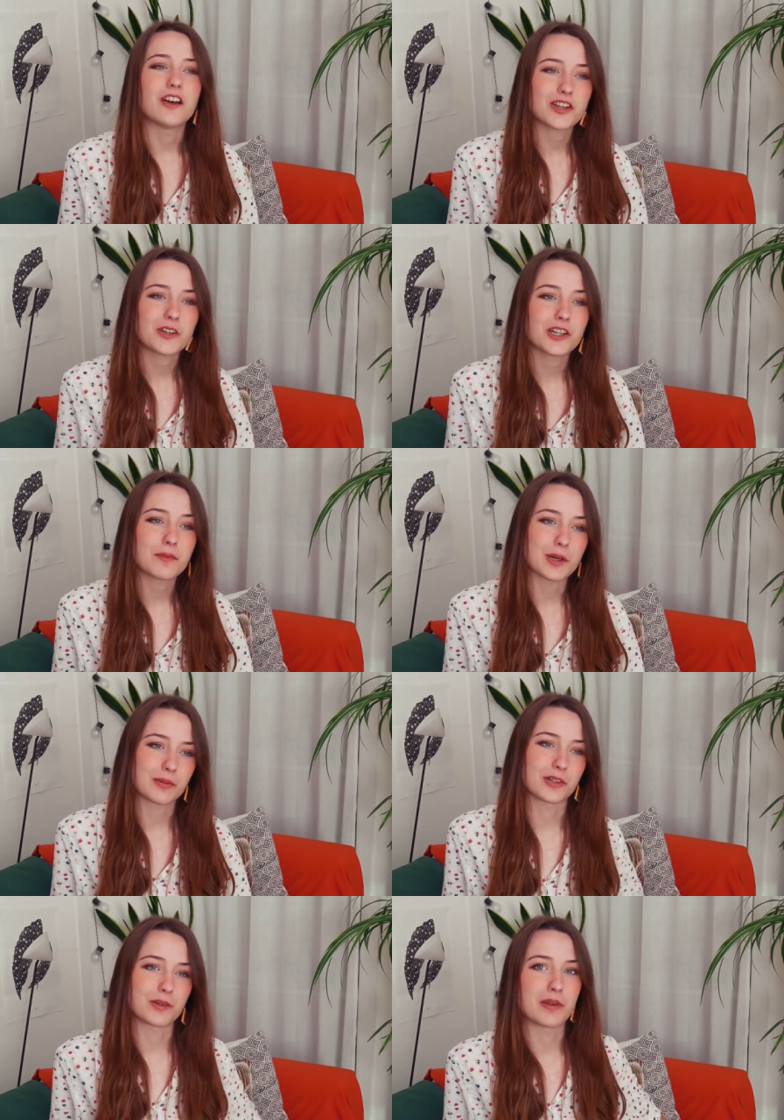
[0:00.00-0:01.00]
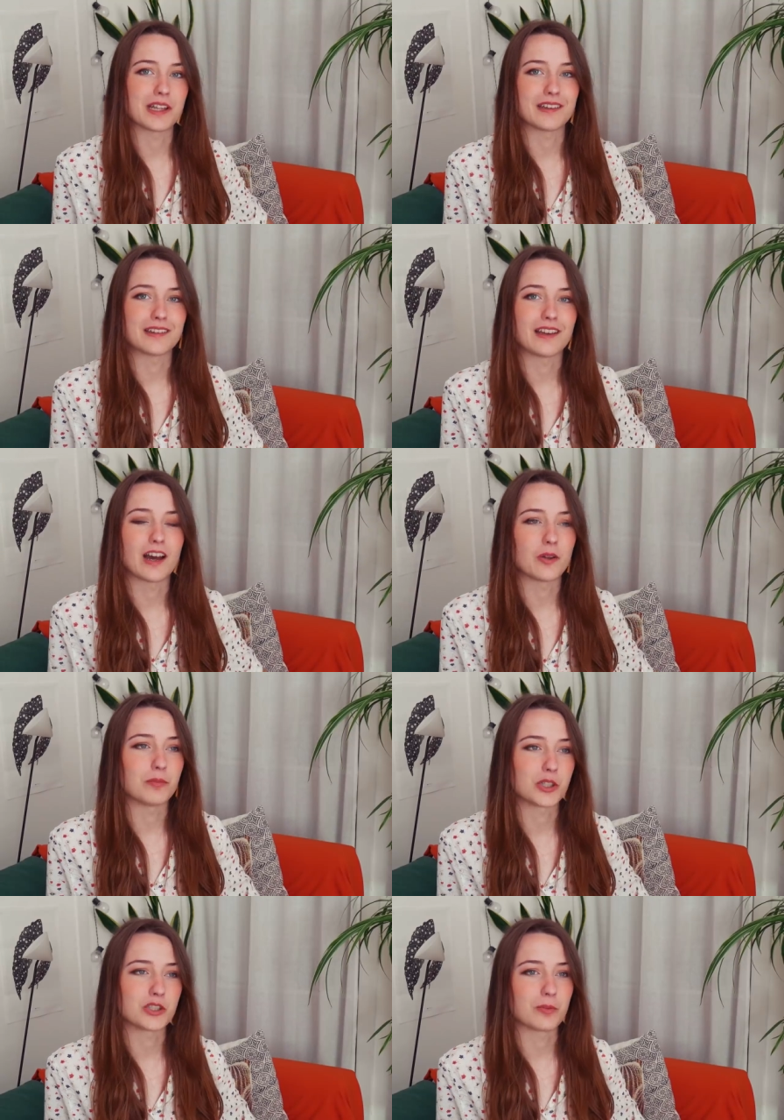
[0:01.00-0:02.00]
A very unpopular opinion on
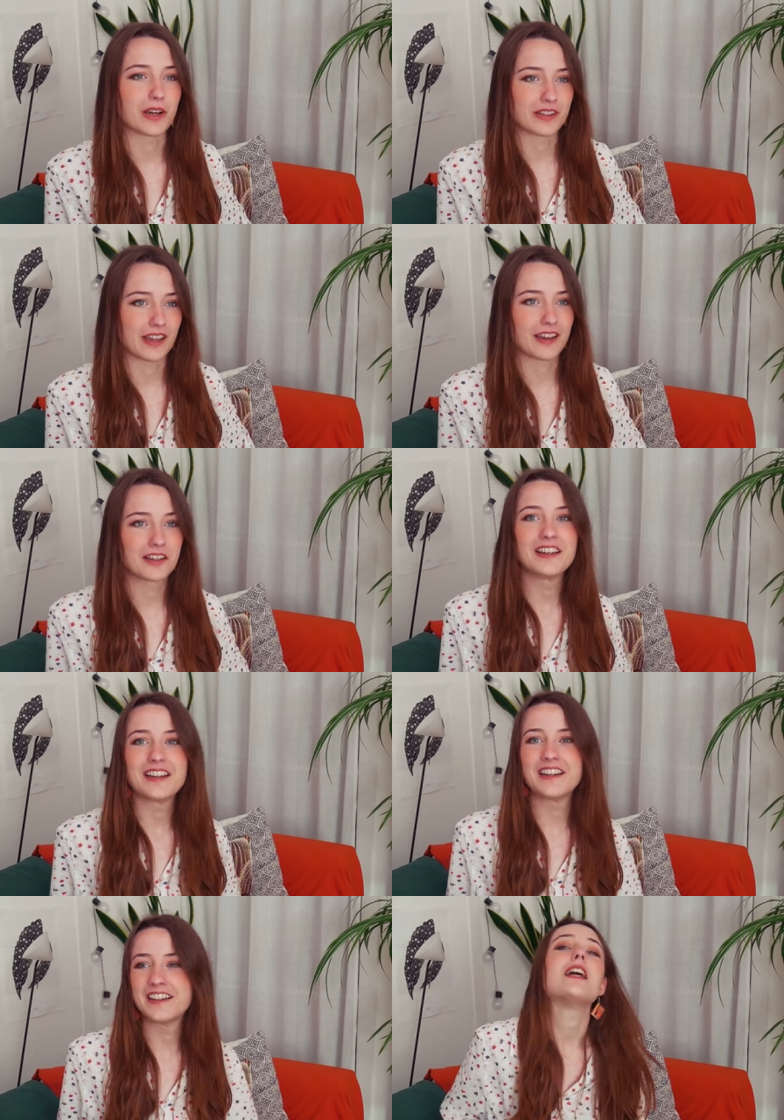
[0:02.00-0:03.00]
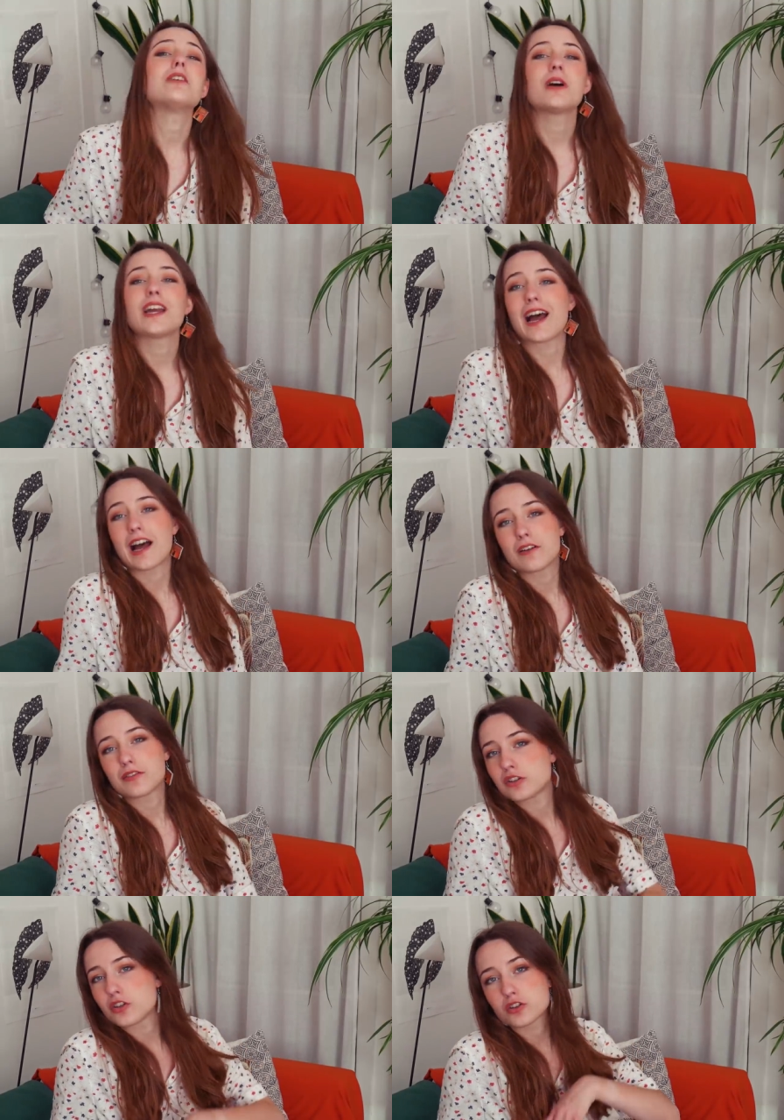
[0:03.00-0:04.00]
booktube, I think. then we
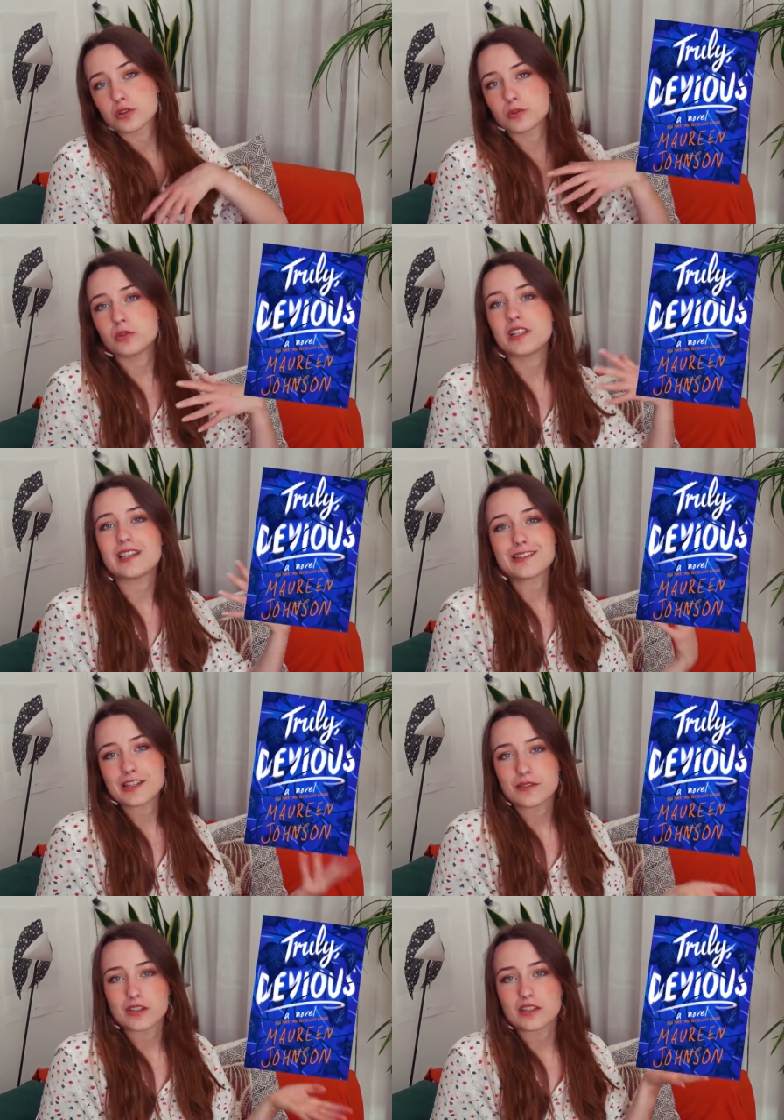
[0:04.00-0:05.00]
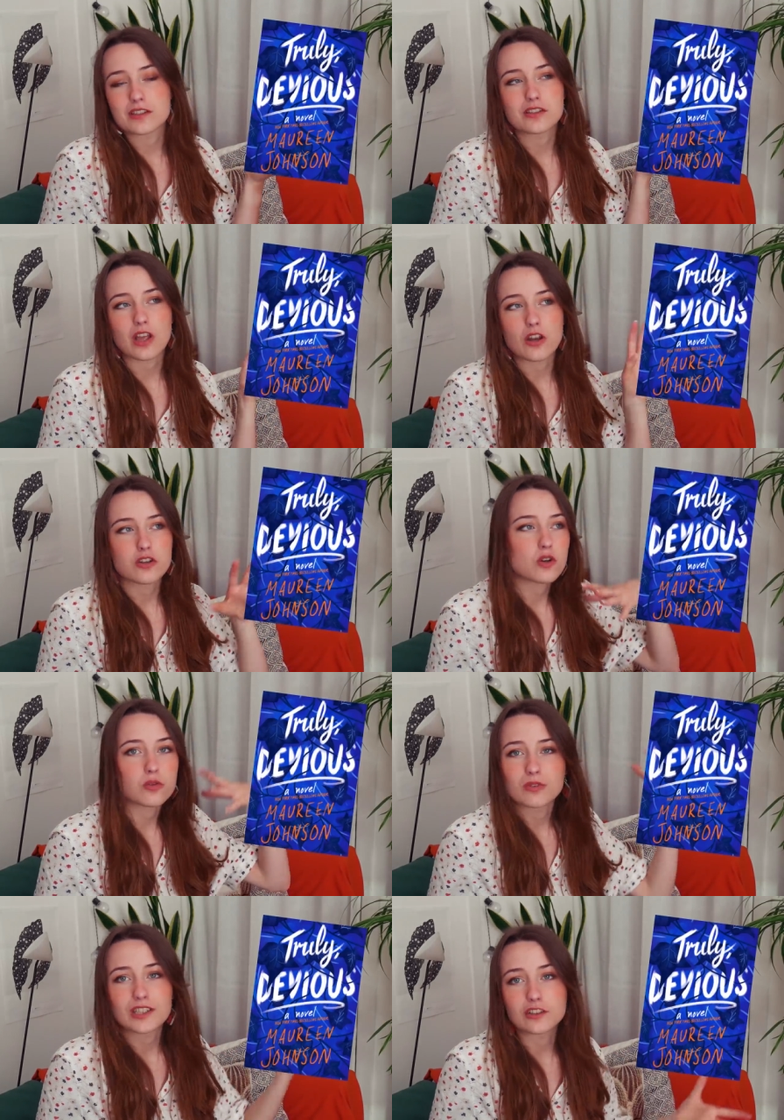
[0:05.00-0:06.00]
have the truly devious
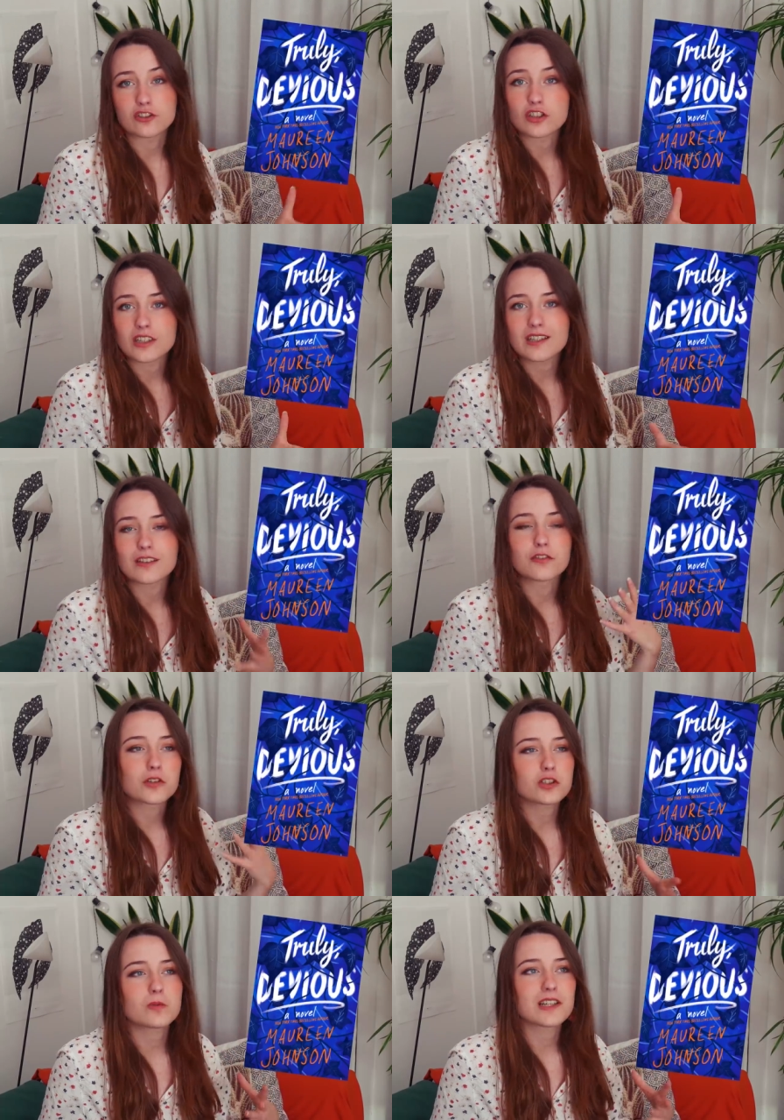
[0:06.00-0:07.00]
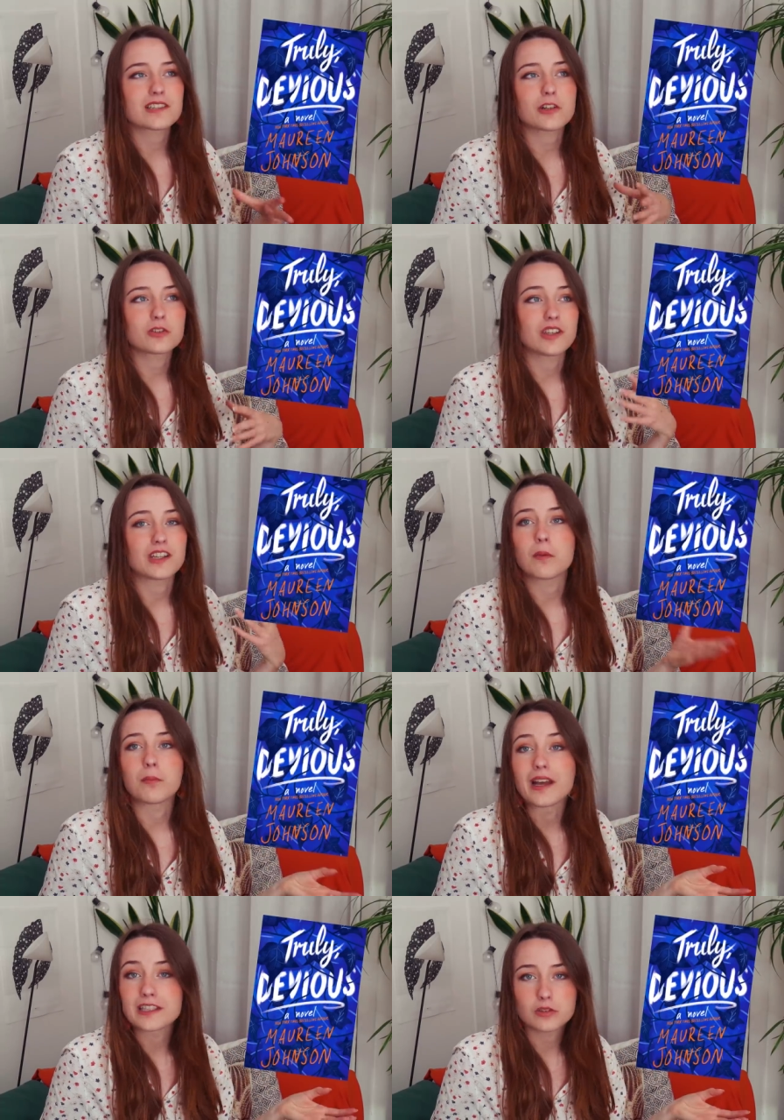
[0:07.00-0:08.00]
trilogy. The first one is actually the
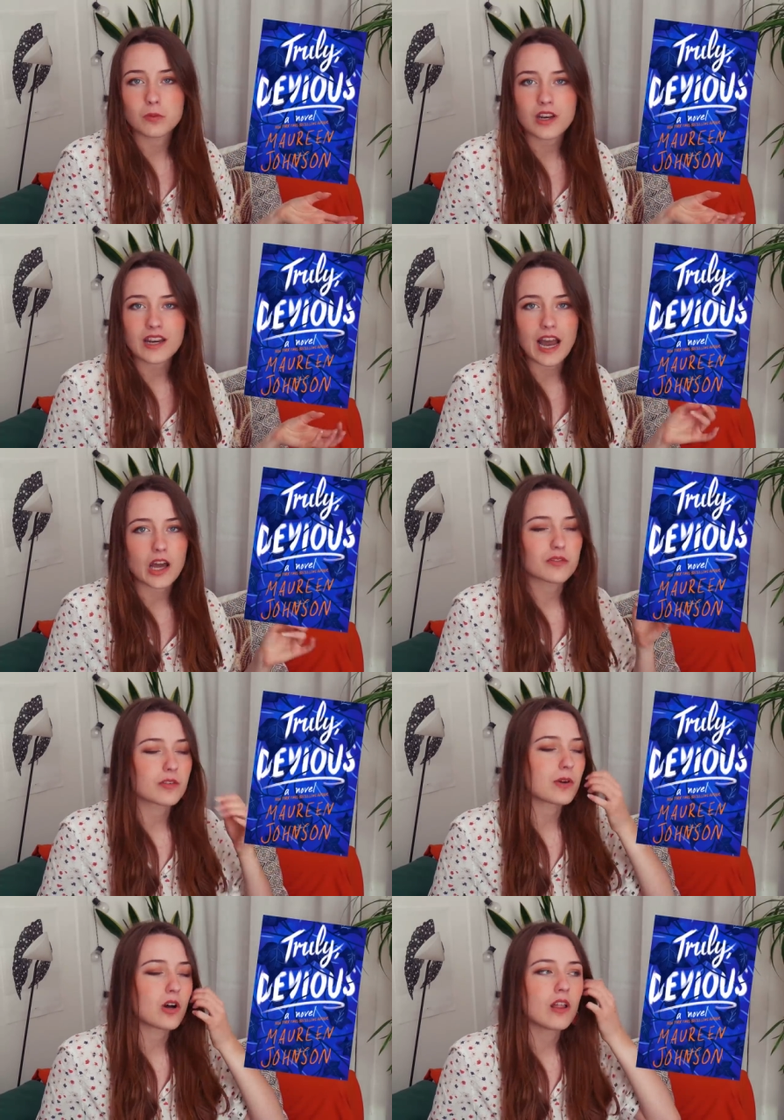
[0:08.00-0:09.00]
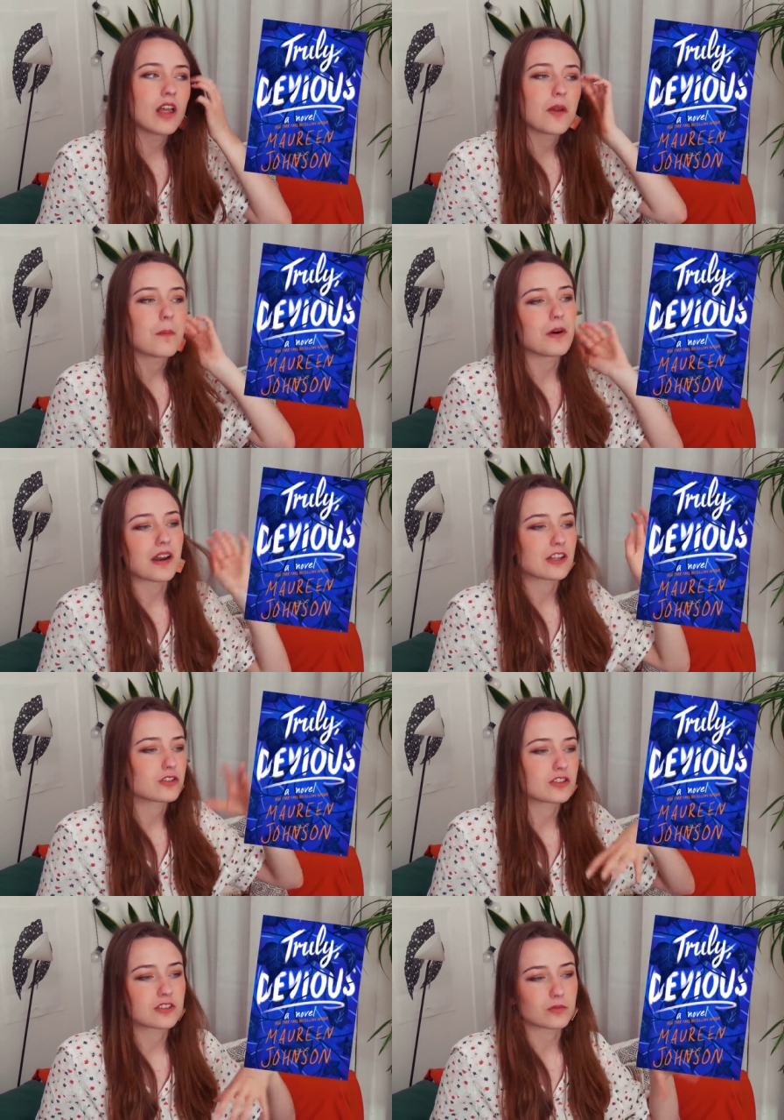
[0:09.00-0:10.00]
best one out of them all, but I
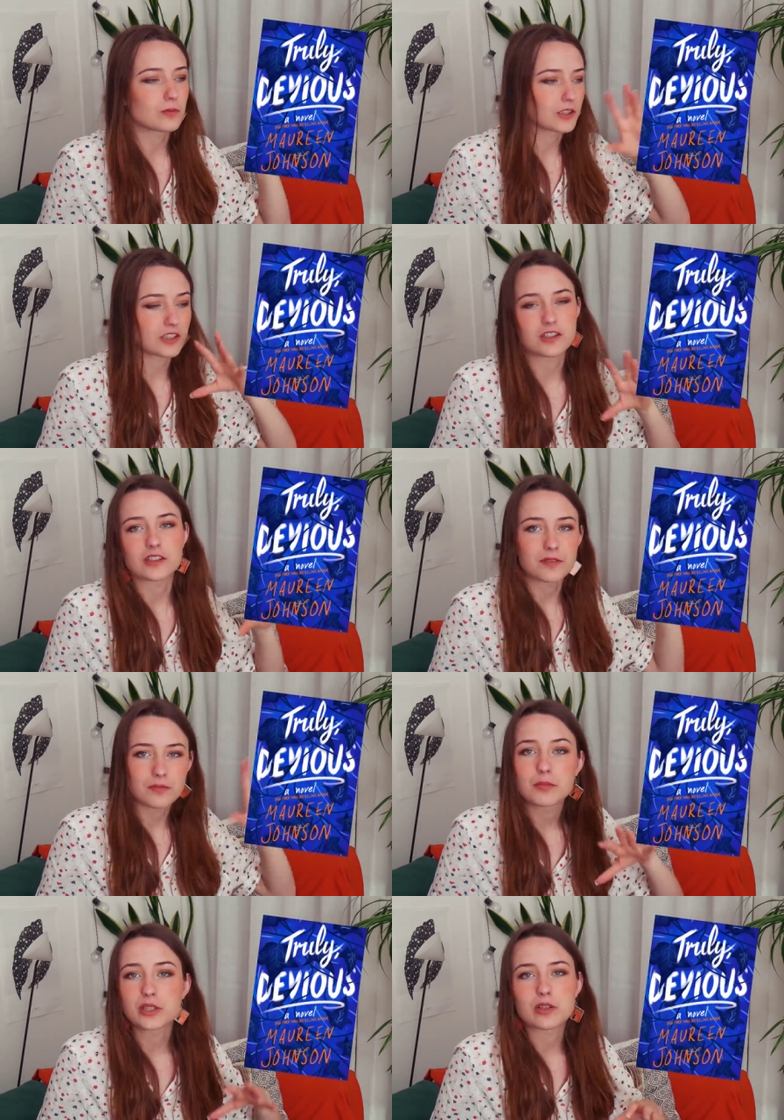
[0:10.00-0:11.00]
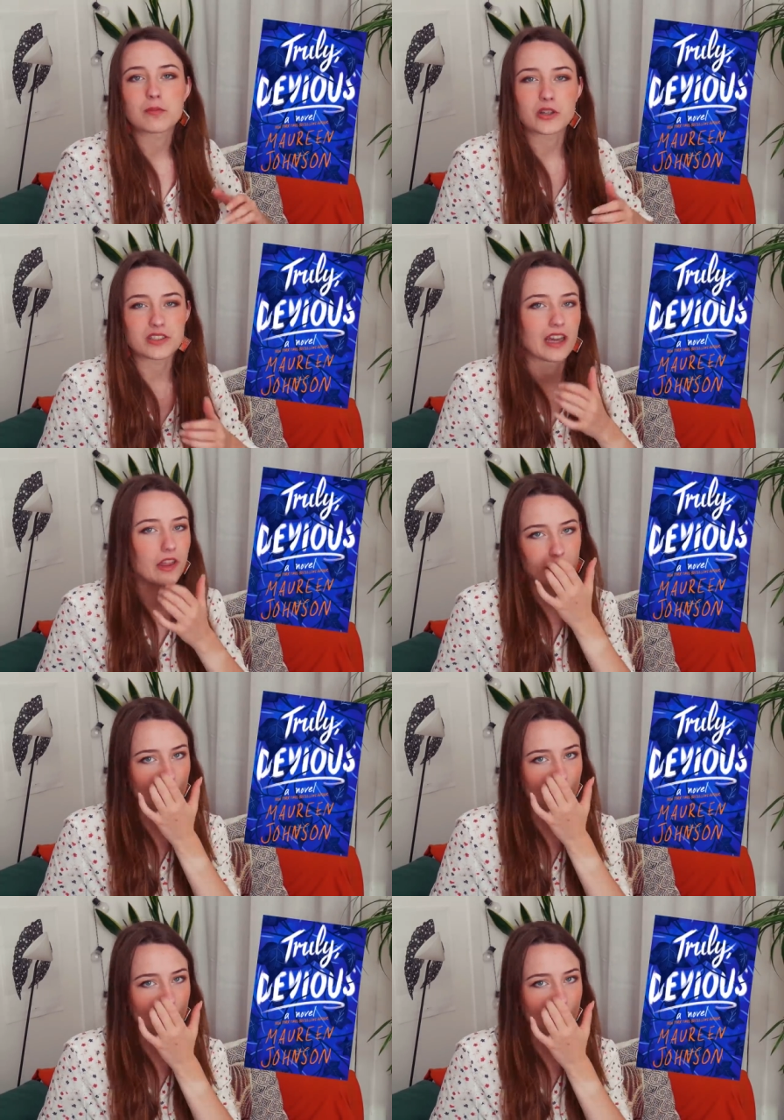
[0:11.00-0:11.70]
just wanted to put them all together